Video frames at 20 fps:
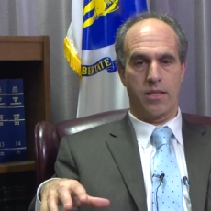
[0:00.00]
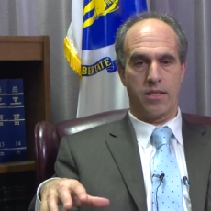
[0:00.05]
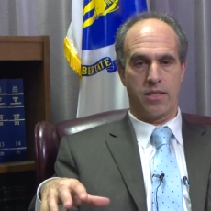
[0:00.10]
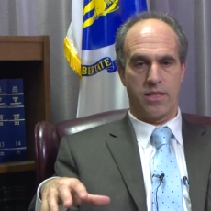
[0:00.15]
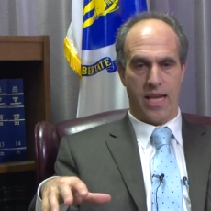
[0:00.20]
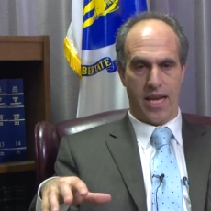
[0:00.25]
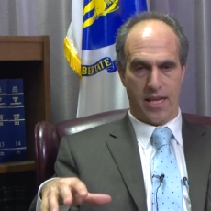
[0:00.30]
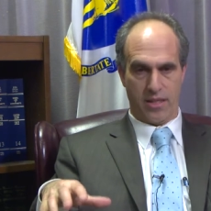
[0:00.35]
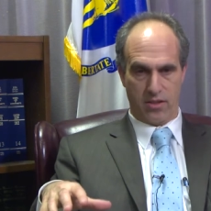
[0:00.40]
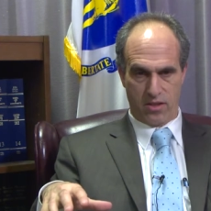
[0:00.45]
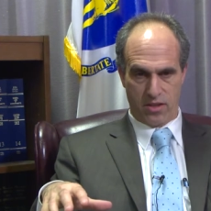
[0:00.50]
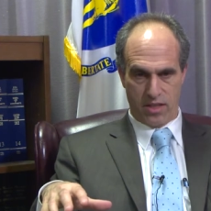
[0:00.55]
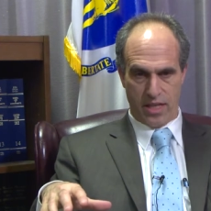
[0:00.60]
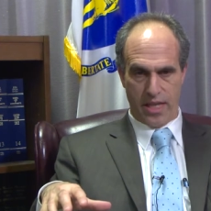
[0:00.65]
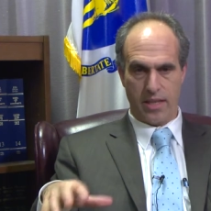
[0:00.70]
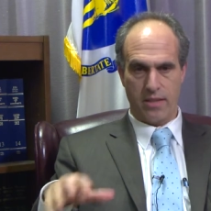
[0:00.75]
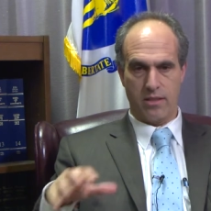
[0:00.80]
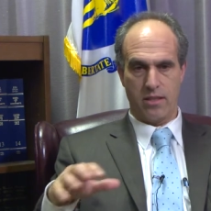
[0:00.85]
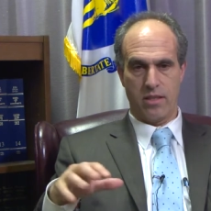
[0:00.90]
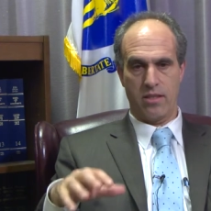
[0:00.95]
10
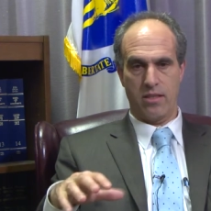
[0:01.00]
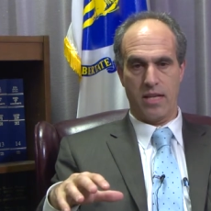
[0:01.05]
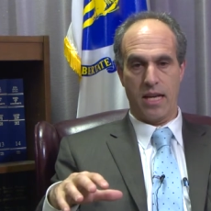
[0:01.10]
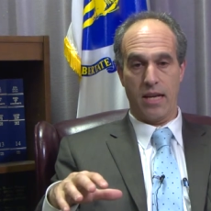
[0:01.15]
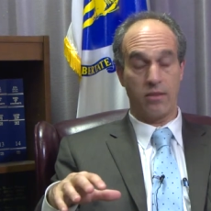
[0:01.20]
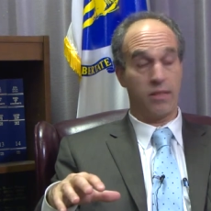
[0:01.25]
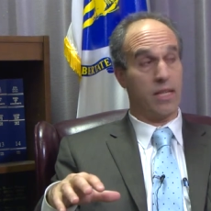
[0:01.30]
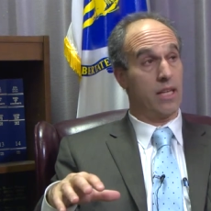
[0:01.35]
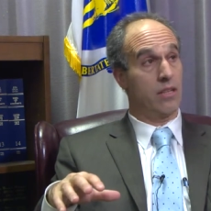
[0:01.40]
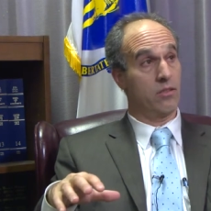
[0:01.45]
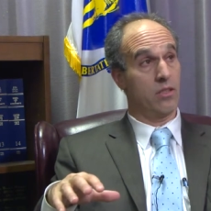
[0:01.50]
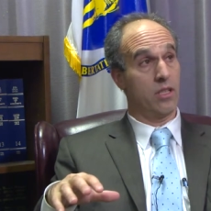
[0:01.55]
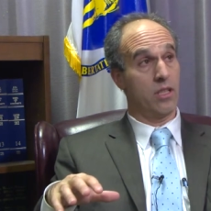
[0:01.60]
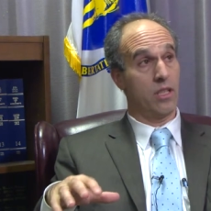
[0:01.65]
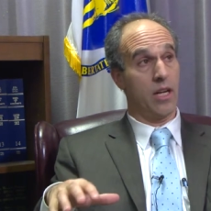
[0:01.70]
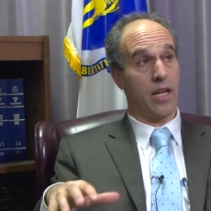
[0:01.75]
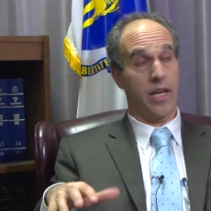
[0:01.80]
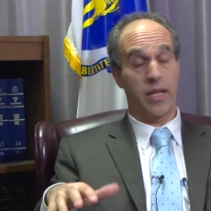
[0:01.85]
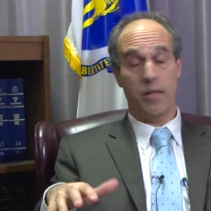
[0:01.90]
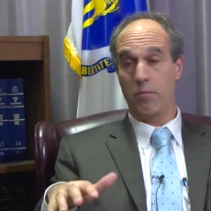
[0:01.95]
states, it's now down to
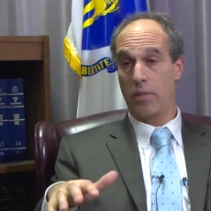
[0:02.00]
9,